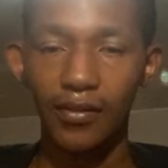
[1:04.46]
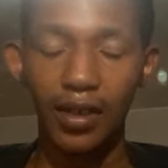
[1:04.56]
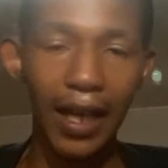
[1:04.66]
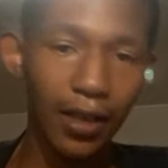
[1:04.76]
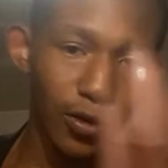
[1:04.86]

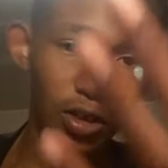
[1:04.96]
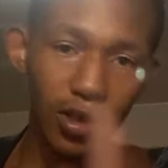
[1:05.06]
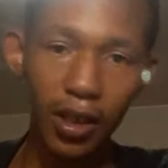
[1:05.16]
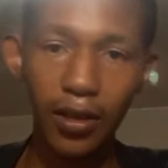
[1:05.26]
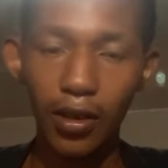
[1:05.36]
That's what you're
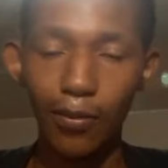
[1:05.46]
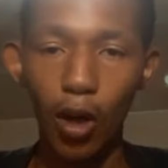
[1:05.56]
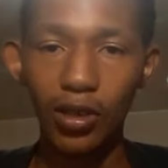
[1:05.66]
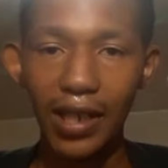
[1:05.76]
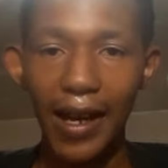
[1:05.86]
telling the
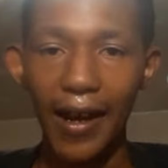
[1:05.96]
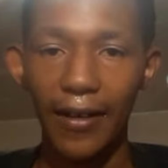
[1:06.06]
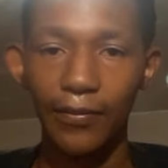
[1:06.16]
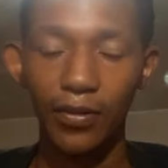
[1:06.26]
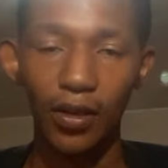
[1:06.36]
Most
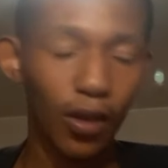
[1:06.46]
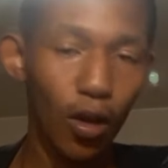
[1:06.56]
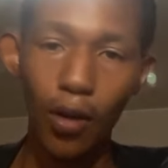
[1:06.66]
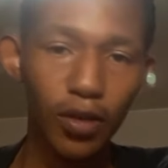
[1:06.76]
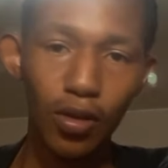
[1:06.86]
High. You're
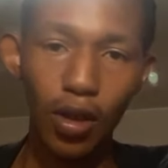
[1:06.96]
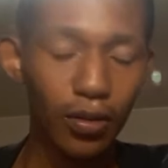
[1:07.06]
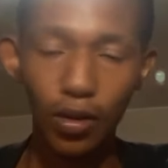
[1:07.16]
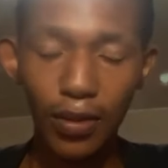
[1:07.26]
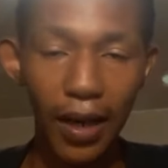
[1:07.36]

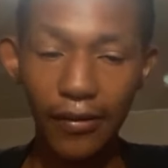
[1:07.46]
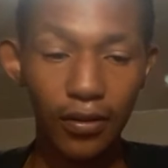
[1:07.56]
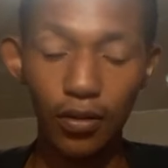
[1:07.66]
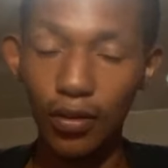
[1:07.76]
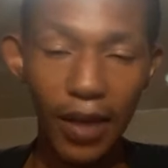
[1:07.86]

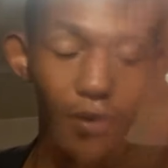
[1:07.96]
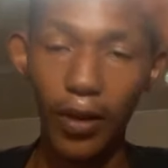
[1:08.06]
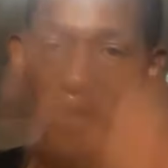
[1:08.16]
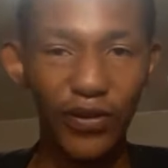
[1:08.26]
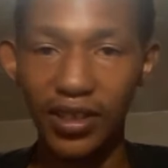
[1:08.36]
not
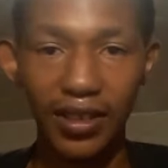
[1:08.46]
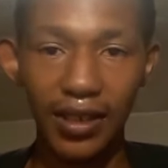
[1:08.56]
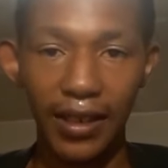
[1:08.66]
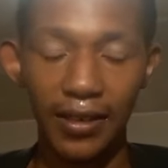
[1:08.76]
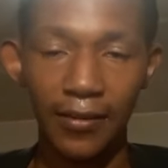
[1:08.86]
ready for
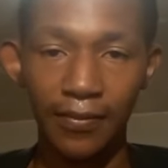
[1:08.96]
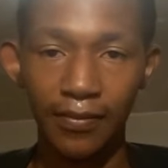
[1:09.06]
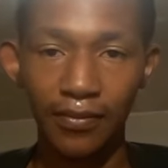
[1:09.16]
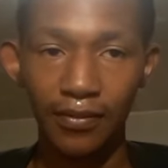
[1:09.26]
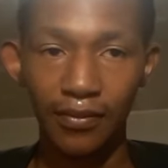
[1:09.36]
success.
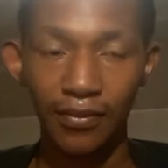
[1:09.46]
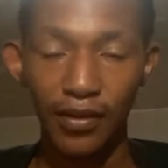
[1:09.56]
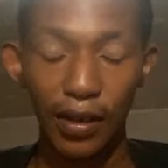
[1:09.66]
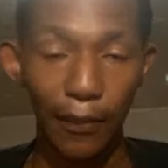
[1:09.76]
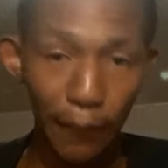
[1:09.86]

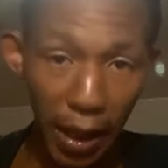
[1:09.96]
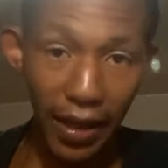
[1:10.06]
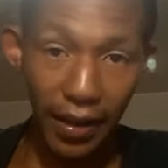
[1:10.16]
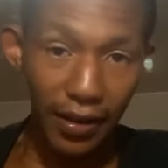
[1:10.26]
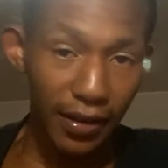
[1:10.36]

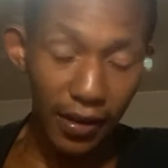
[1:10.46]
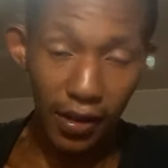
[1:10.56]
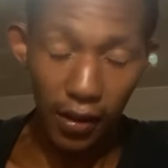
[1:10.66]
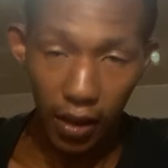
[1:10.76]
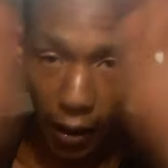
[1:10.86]
But
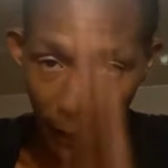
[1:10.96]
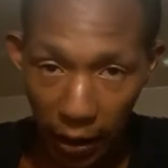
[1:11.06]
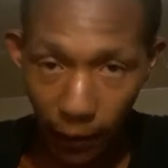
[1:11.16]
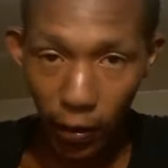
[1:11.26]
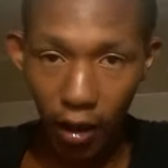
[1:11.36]

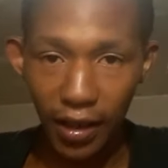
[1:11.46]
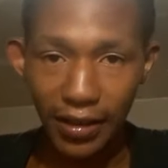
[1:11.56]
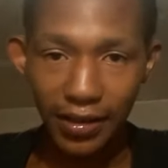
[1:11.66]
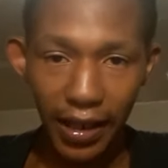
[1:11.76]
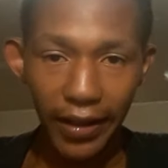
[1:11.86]
people don't
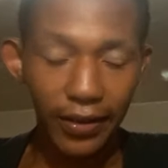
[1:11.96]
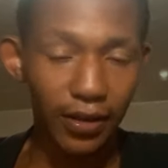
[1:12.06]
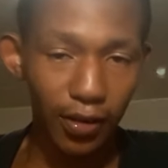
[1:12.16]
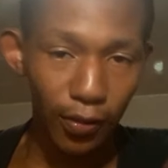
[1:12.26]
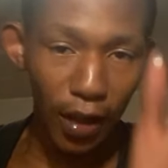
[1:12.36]
understand.
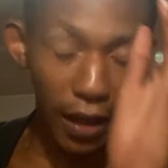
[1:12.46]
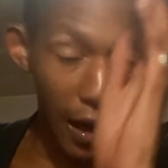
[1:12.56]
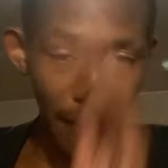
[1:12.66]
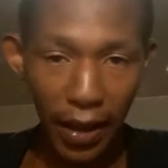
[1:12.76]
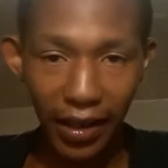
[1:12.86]
So
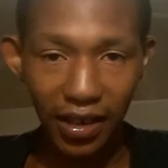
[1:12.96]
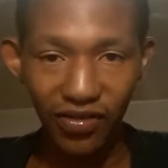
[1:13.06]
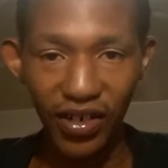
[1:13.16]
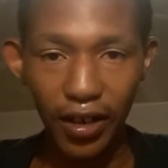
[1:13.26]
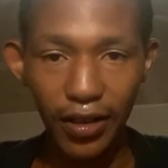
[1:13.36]
I'm making this
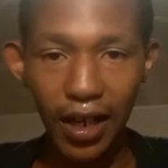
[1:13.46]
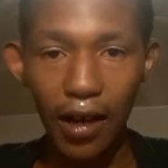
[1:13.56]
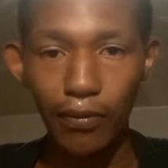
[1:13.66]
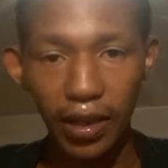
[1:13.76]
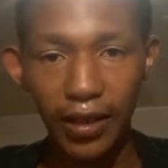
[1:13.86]
video,
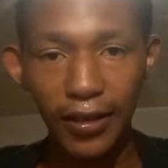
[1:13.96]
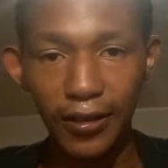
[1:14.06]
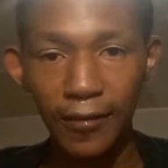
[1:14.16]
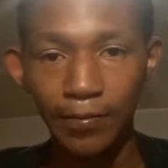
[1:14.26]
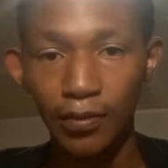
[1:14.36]
y'all,
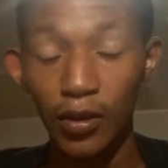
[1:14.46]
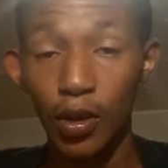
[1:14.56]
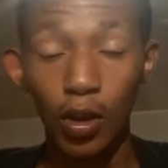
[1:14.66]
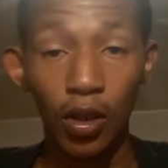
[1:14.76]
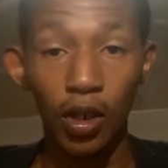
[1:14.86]
because
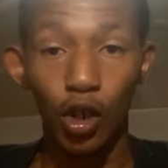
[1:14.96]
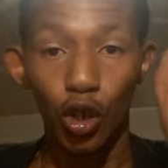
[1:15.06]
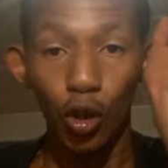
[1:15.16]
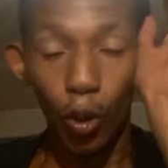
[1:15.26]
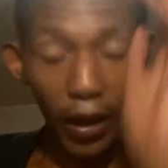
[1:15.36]

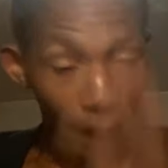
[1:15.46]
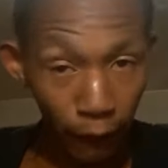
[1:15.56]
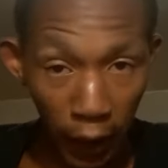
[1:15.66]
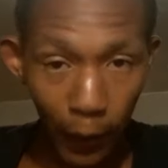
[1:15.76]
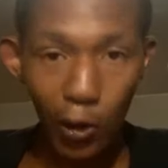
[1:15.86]

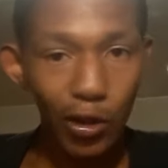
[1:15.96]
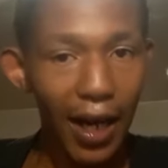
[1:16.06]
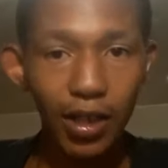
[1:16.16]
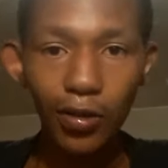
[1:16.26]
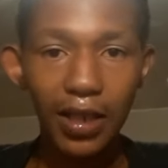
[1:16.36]
if people
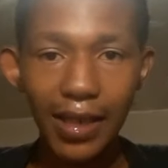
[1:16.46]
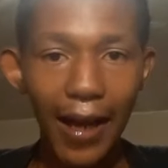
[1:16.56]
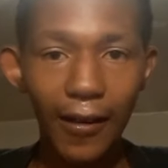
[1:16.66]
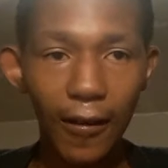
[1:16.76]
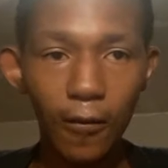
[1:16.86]
try to
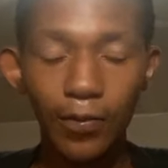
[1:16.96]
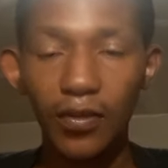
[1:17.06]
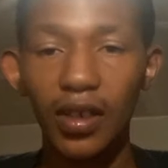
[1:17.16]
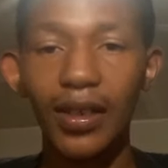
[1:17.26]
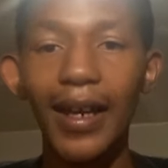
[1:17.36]
attack you,
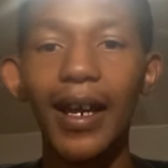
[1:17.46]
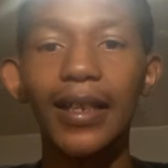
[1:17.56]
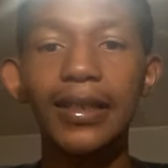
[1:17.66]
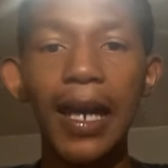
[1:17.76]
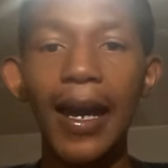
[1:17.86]
they
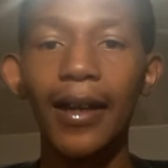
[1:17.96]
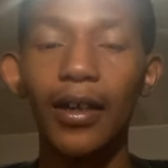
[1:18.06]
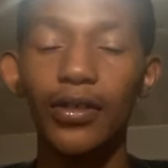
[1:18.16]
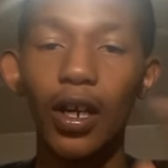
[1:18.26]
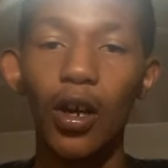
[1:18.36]
attack
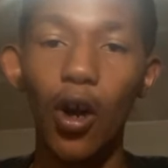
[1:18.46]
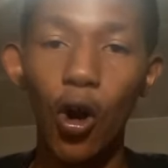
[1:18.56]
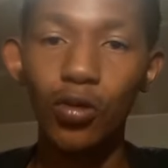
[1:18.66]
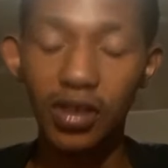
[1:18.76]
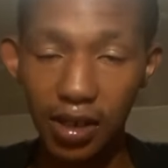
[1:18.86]
their
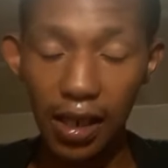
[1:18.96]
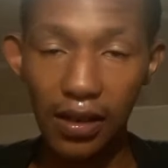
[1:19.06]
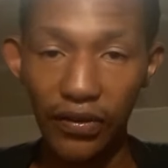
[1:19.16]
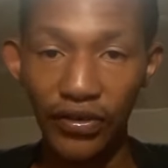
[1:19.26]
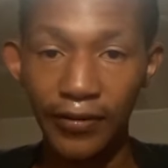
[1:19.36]
own
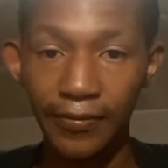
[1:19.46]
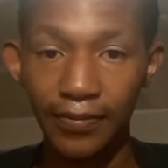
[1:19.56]
self.